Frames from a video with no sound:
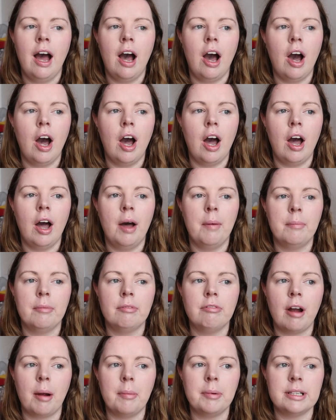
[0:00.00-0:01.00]

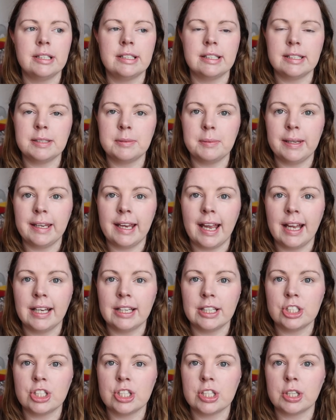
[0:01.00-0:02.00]
Robert this
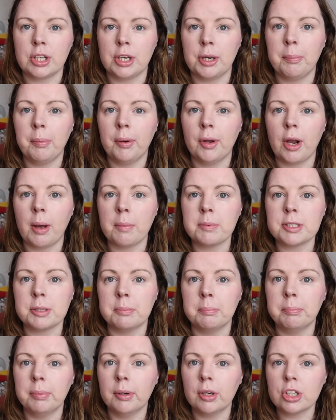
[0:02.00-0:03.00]
weekend is just gonna put up
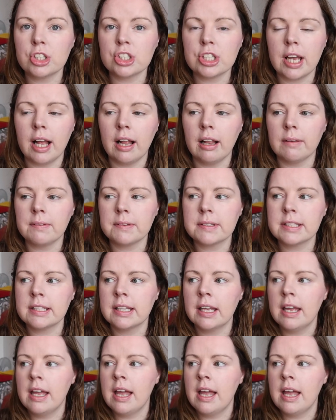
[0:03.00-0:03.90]
some bookshelves